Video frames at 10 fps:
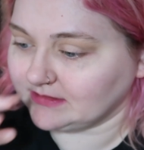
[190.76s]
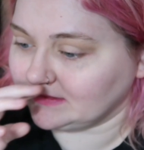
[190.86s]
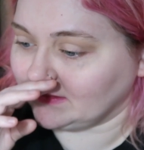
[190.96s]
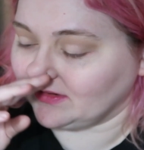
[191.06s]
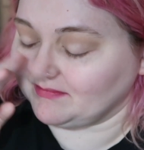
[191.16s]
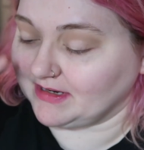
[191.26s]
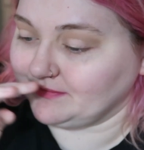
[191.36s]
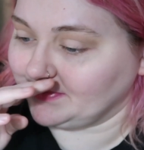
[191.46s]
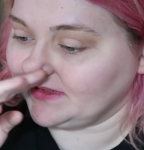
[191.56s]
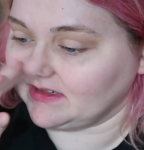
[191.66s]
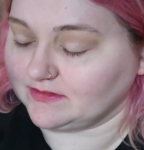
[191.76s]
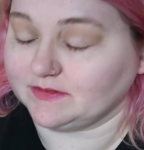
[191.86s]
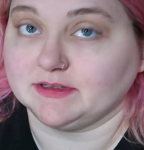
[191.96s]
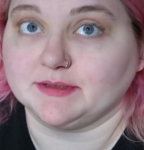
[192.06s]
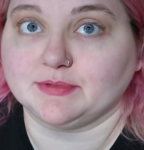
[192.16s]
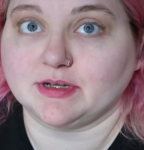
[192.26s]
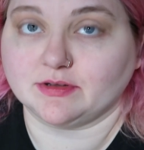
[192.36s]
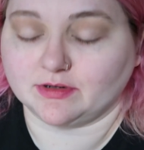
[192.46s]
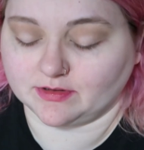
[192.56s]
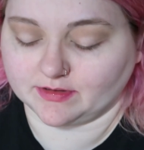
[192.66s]
So I might put a lip
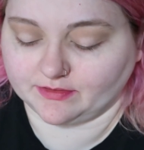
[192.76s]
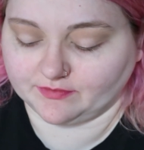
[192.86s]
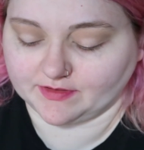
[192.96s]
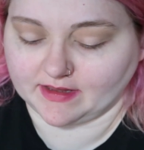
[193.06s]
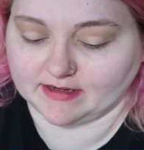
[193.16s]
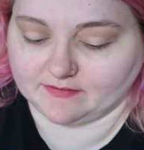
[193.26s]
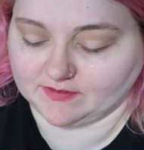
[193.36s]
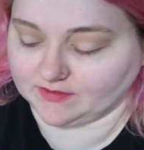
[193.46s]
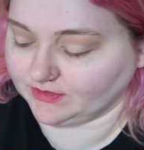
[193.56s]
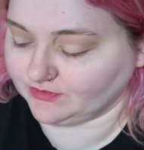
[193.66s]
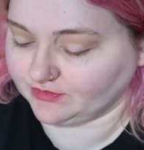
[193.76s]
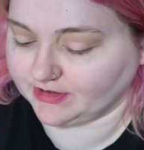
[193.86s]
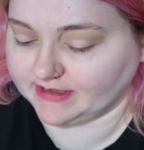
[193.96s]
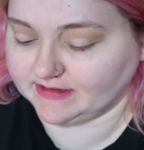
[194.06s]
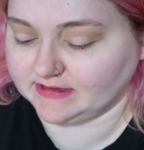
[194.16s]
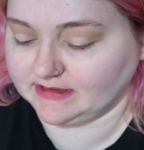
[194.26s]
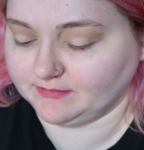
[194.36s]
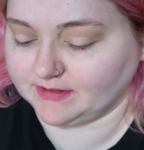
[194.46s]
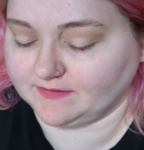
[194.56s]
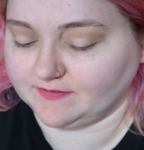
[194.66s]
color on over that if it looks crazy,
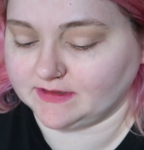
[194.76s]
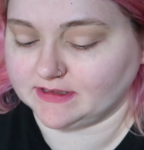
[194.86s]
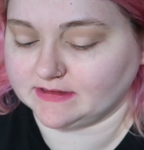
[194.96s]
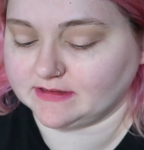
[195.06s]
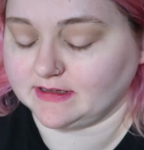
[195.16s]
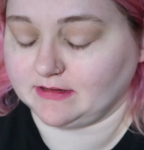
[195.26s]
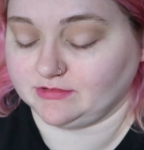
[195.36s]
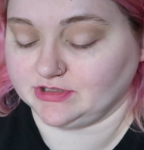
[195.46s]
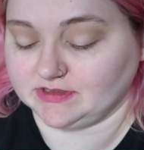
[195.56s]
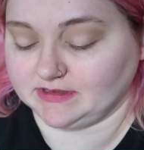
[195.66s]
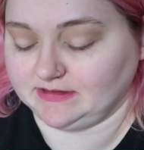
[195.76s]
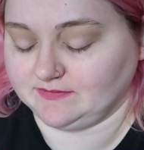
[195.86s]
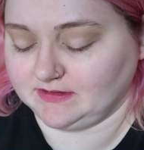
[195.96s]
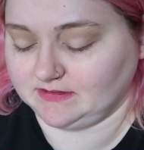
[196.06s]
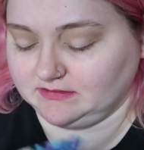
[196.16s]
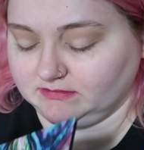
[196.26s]
but if it doesn't, I'll just leave it.